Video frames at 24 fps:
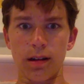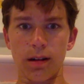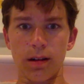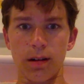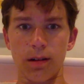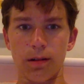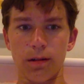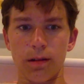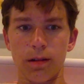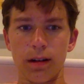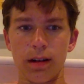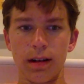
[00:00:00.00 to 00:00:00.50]

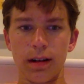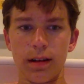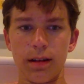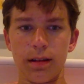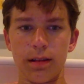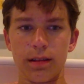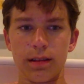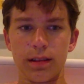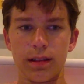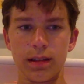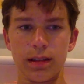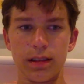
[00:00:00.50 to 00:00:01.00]
All right,
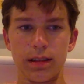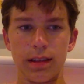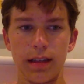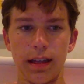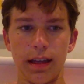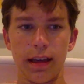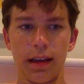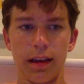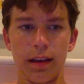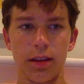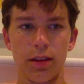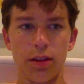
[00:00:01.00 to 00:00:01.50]
this is
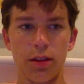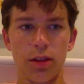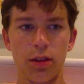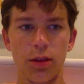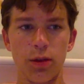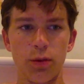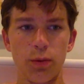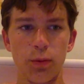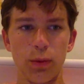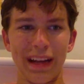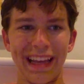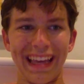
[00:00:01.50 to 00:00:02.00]
take
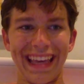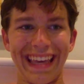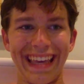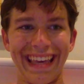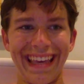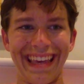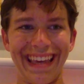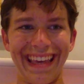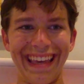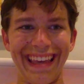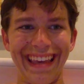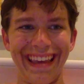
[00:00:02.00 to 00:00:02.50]
three.
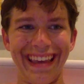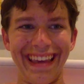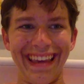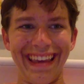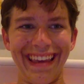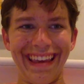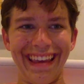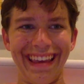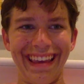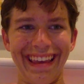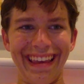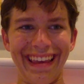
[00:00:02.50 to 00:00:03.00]

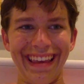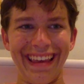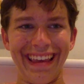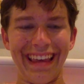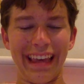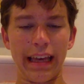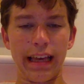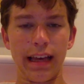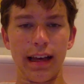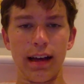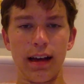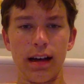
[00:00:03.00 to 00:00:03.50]

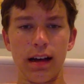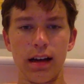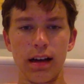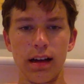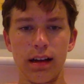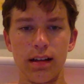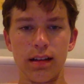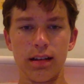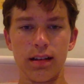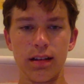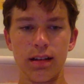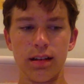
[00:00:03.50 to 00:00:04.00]
Yeah.
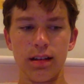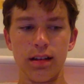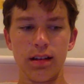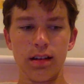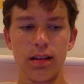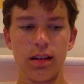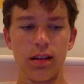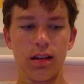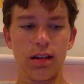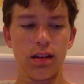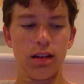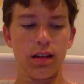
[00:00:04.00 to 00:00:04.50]

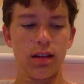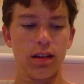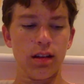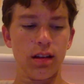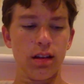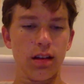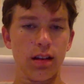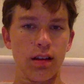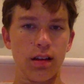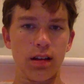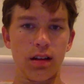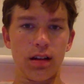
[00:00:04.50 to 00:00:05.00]

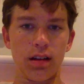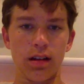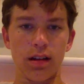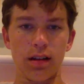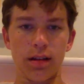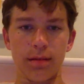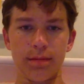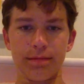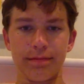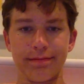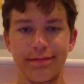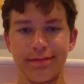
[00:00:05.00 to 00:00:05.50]

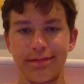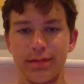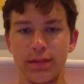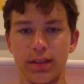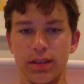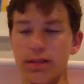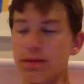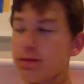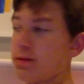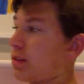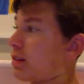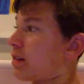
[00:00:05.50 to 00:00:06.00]
Um,
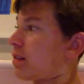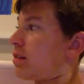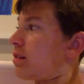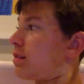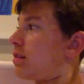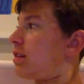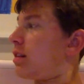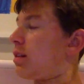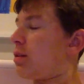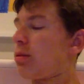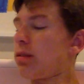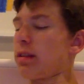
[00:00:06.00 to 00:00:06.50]
just fucking
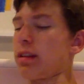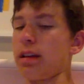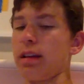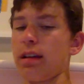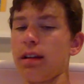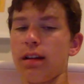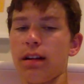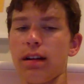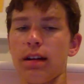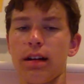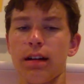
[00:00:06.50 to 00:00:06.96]
deal with it.